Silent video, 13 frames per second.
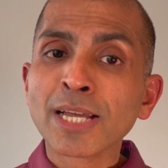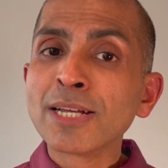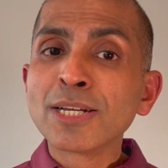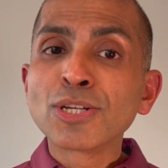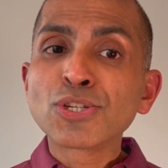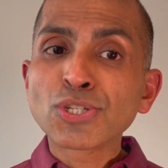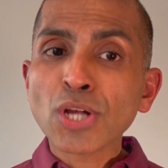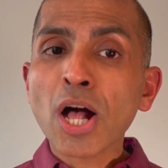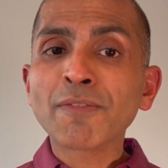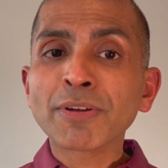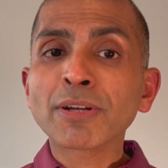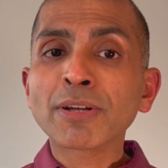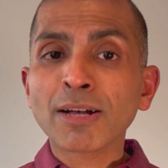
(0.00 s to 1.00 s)

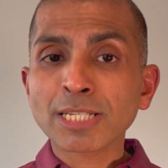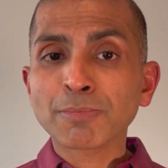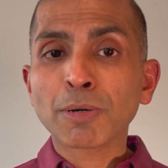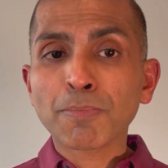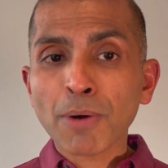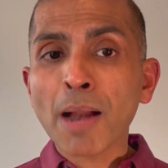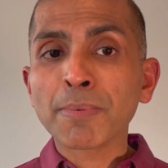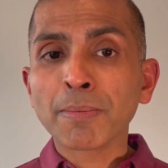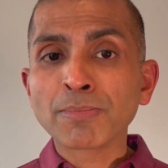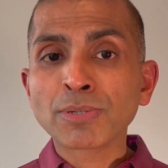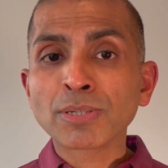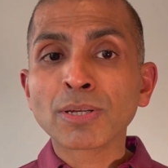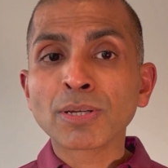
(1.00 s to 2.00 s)
Solving customer
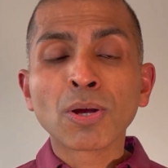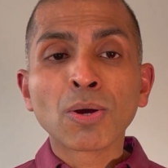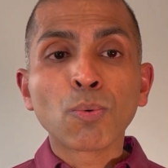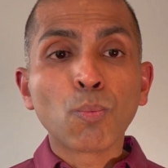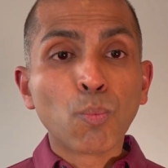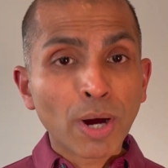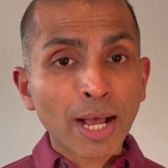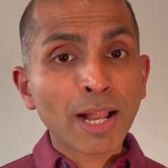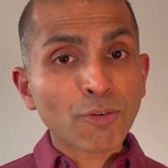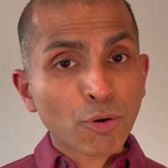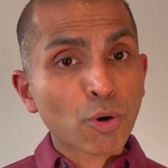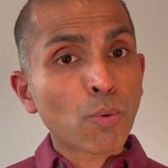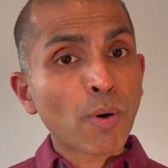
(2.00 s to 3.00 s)
problems well
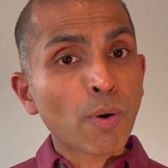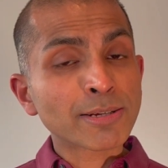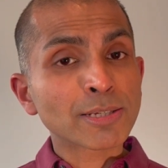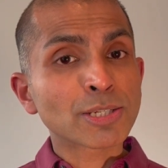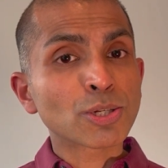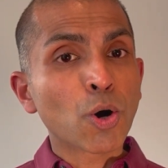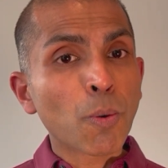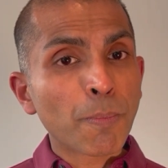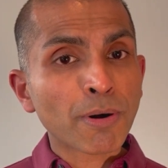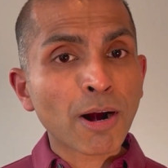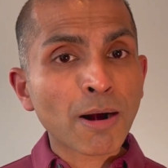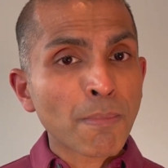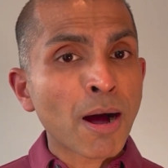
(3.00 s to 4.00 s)
requires us to open
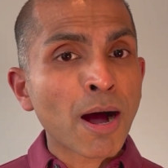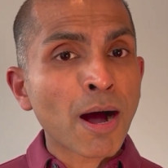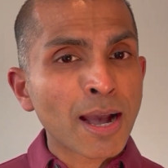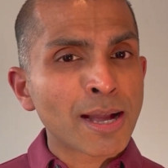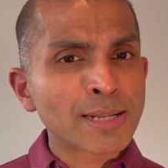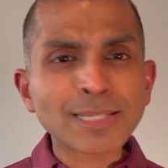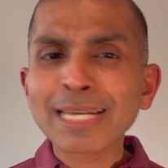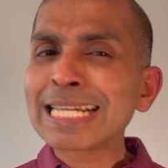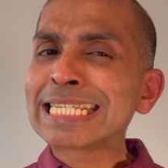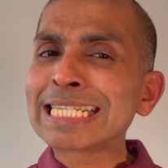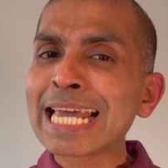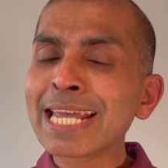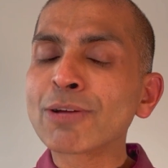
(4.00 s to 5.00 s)
our minds and
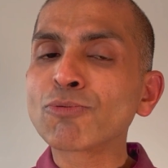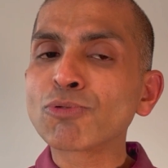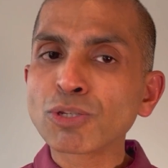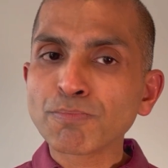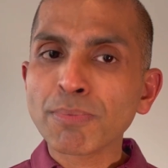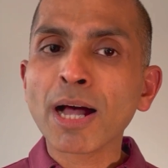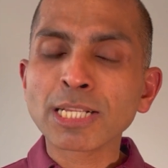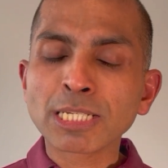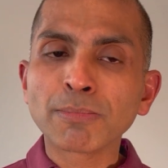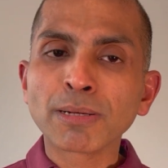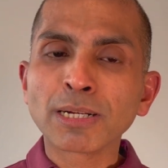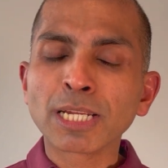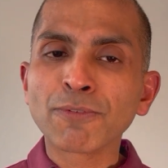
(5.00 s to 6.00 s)
take
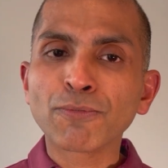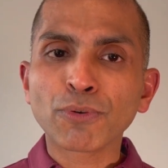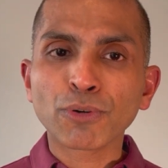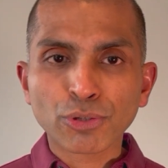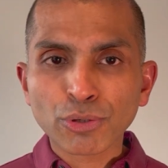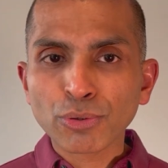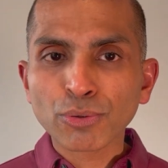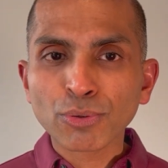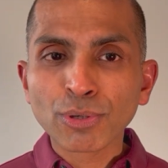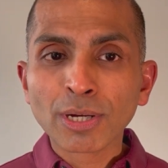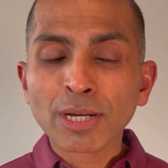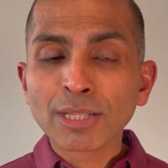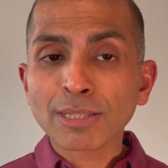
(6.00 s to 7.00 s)
responsibility for
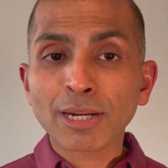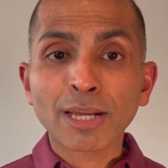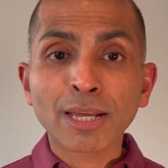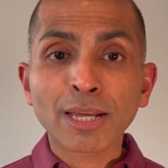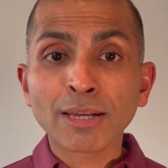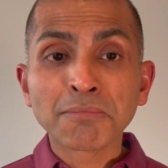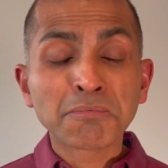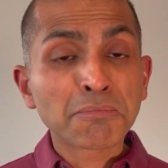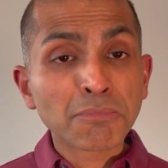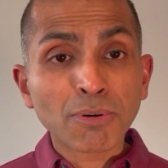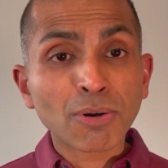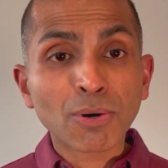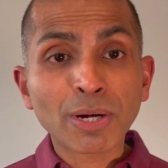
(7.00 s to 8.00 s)
2, 3,
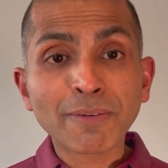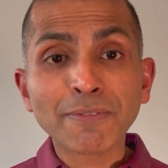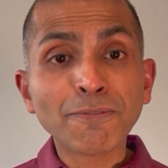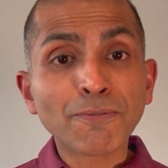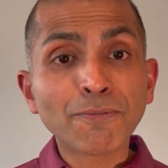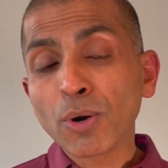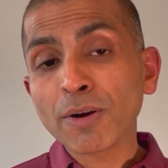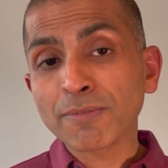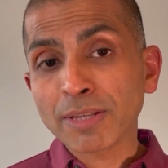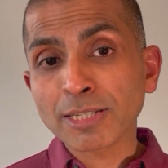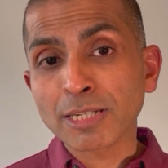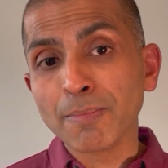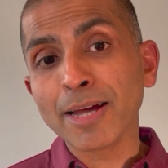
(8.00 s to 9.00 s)
or even 4 of these
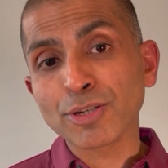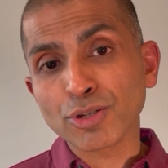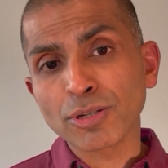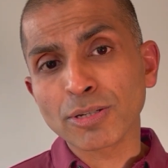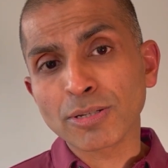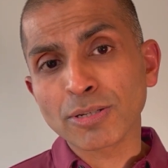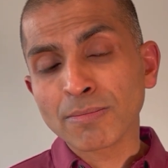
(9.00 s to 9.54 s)
dimensions.